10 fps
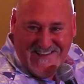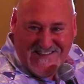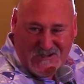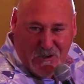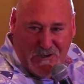
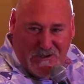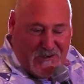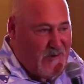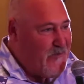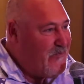Sure, you
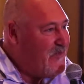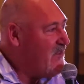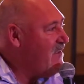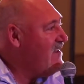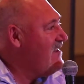do.
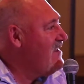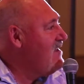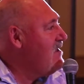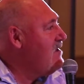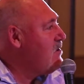
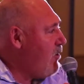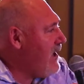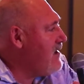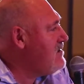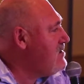Go
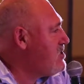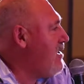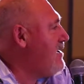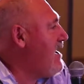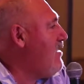ahead,
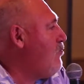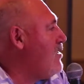shout it out.